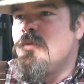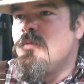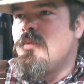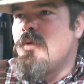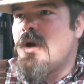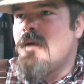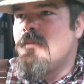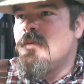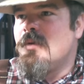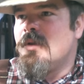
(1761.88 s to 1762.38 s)

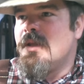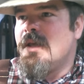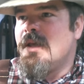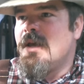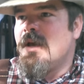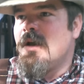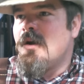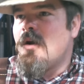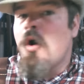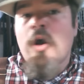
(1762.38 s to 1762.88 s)

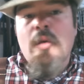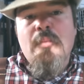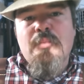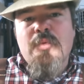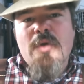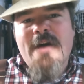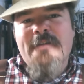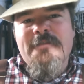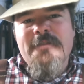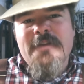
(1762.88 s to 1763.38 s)
probably aren't
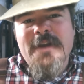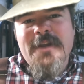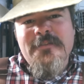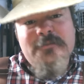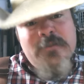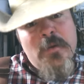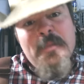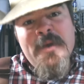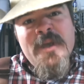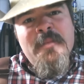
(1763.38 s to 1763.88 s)

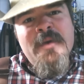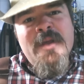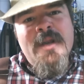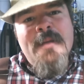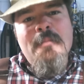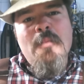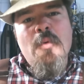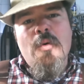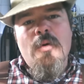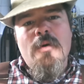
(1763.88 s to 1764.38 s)
profiting from him
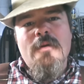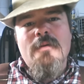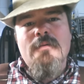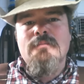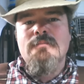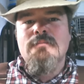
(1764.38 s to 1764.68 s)
anymore.